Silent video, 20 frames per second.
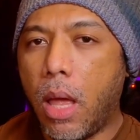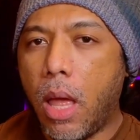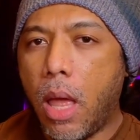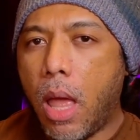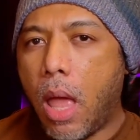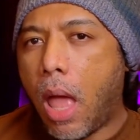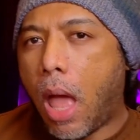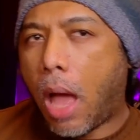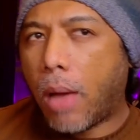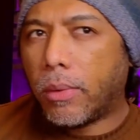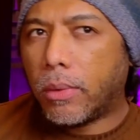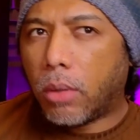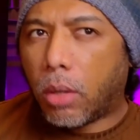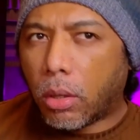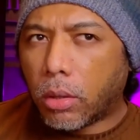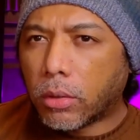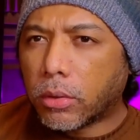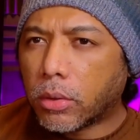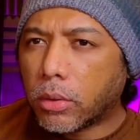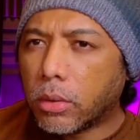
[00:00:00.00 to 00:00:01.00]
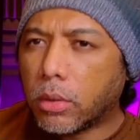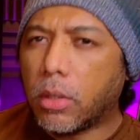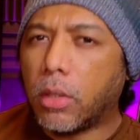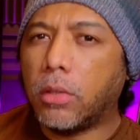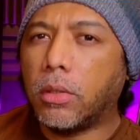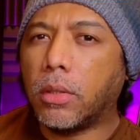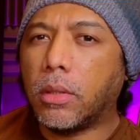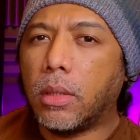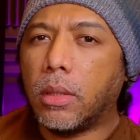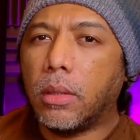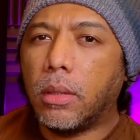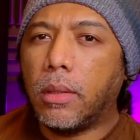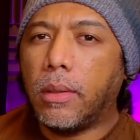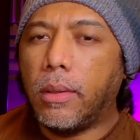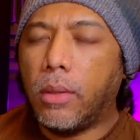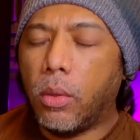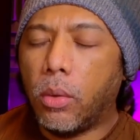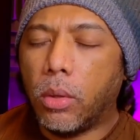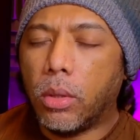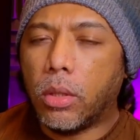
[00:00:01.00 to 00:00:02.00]
I will also constantly
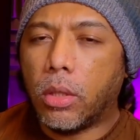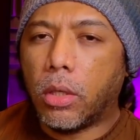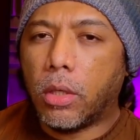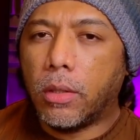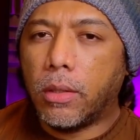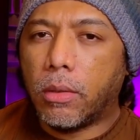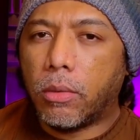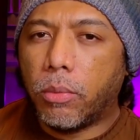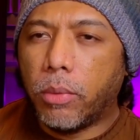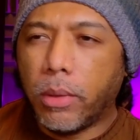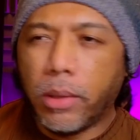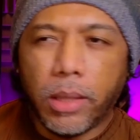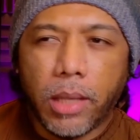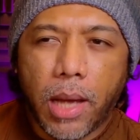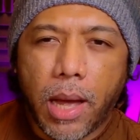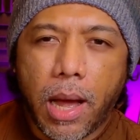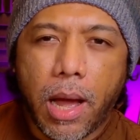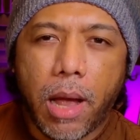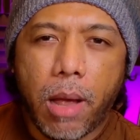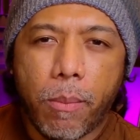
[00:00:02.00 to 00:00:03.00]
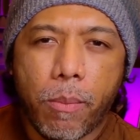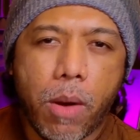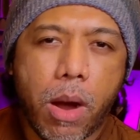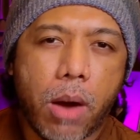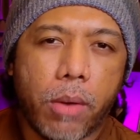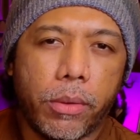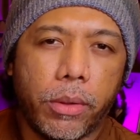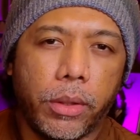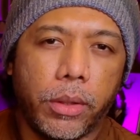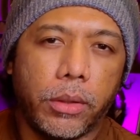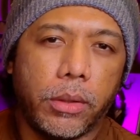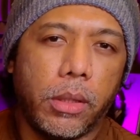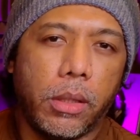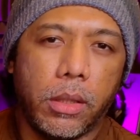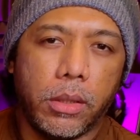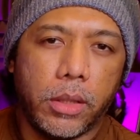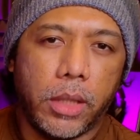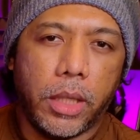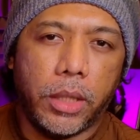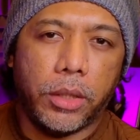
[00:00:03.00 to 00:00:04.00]
look on a really high power
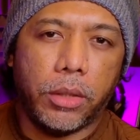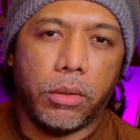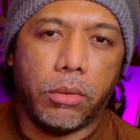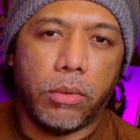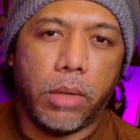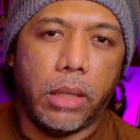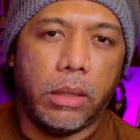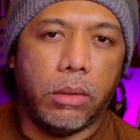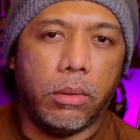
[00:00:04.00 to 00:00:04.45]
utilization, right?